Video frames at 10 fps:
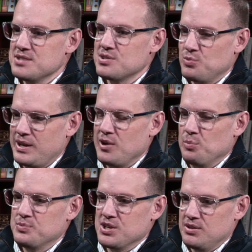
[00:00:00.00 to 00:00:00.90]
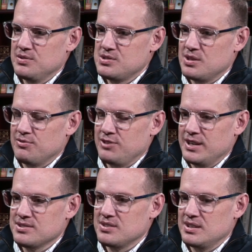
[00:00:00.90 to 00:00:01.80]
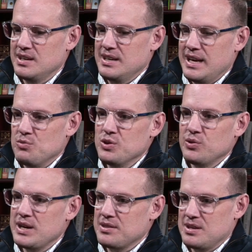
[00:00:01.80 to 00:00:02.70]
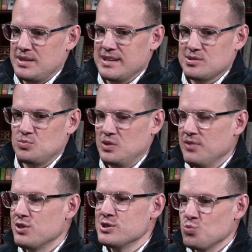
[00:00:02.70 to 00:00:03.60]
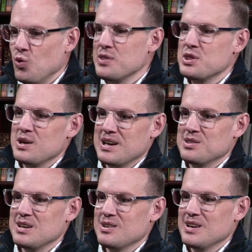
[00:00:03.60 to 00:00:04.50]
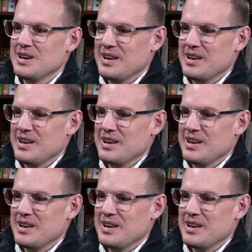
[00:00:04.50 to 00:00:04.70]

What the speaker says: would help to fix. And really, I think if there's one thing I think